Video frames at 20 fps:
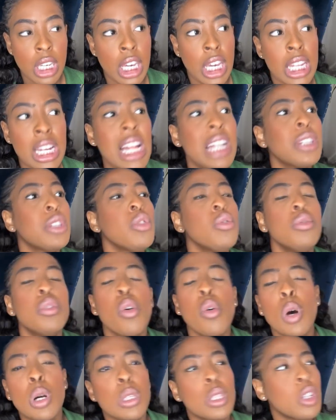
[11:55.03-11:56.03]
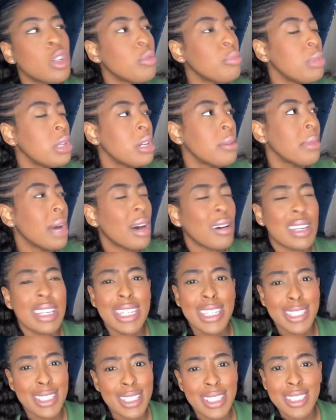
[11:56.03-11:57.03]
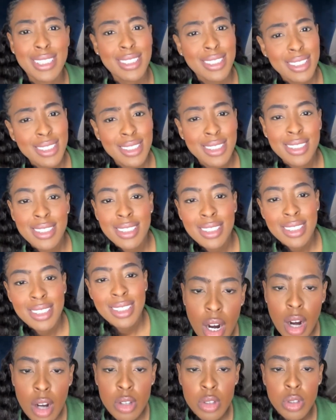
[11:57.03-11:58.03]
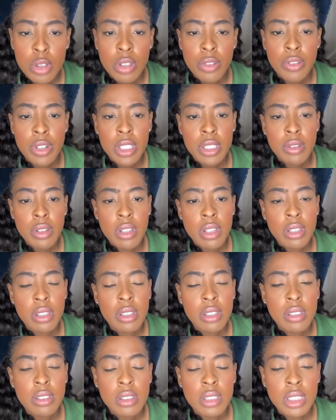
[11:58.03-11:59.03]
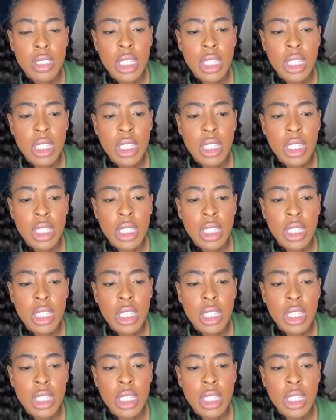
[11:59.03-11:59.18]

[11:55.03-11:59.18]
And I do know a little bit about ignorant. Are you truly friends with any of the girls?